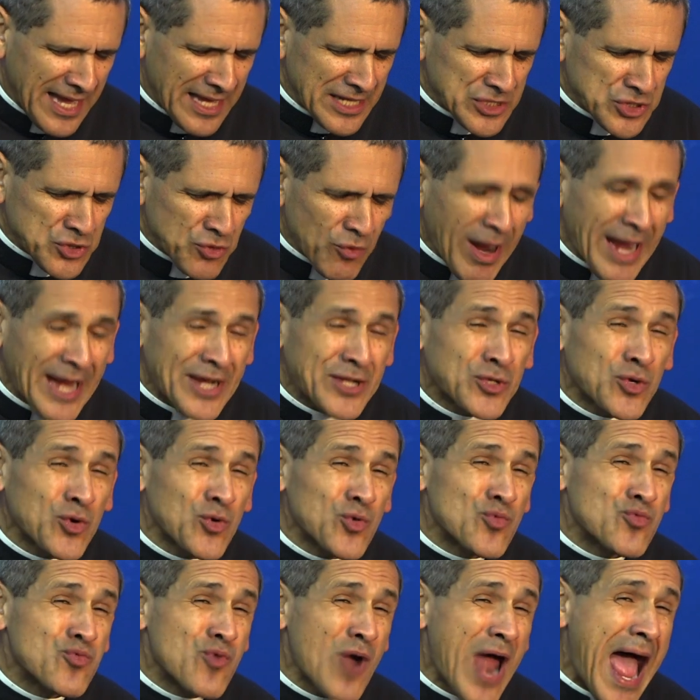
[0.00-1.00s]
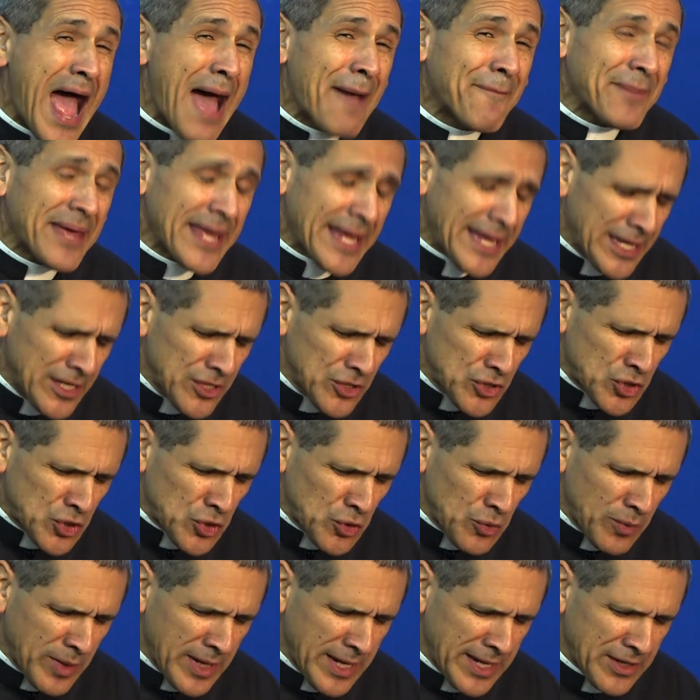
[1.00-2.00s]
and try to ram
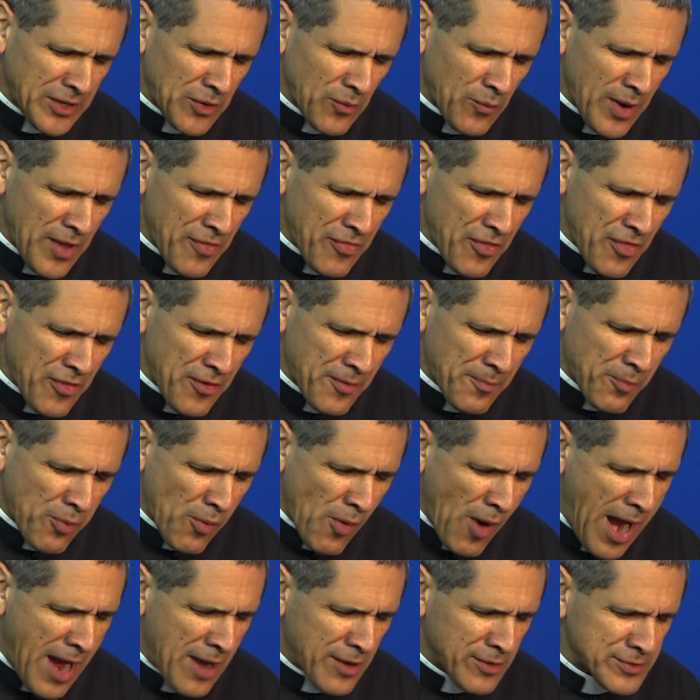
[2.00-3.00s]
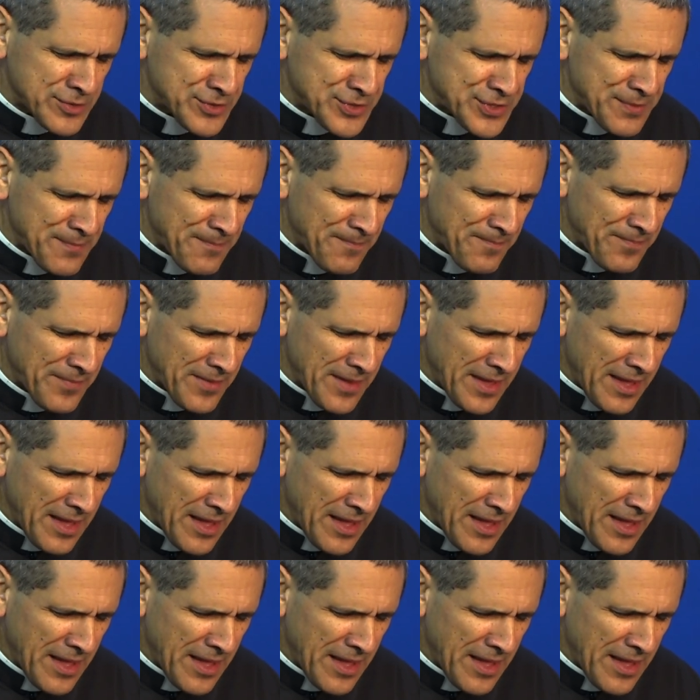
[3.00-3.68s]
into it with their prows